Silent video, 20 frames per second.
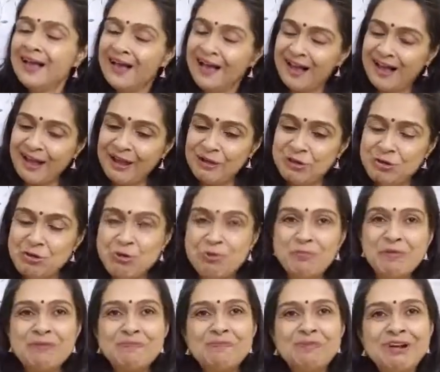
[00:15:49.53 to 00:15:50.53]
I hope
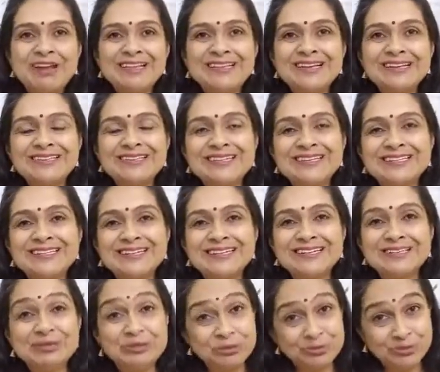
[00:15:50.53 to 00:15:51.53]
and pray that
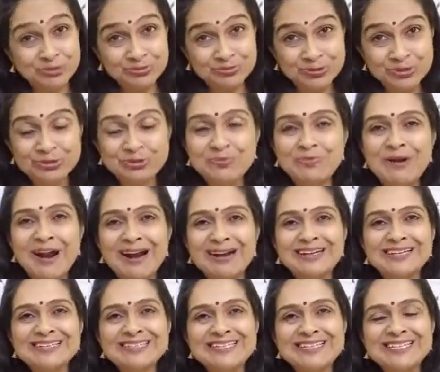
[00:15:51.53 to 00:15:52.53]
you do
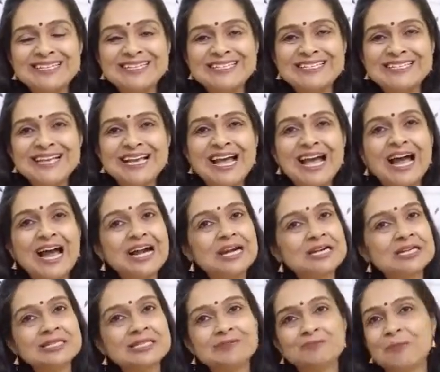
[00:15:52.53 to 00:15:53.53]
practice this and
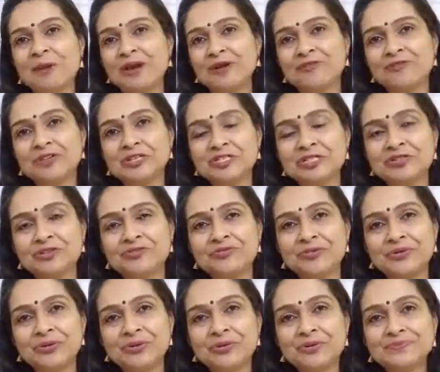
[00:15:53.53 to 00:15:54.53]
it is beneficial
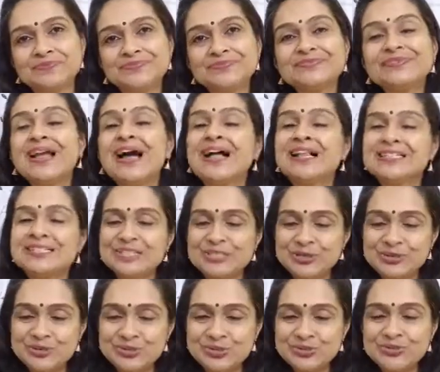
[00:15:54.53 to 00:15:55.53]
for you. I'll see
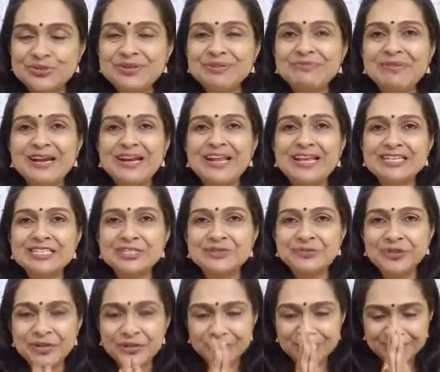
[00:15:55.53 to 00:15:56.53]
you soon in my next
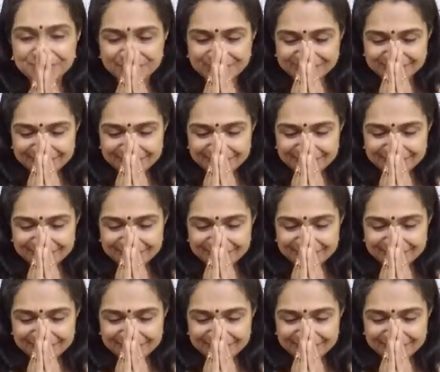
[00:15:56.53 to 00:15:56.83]
video.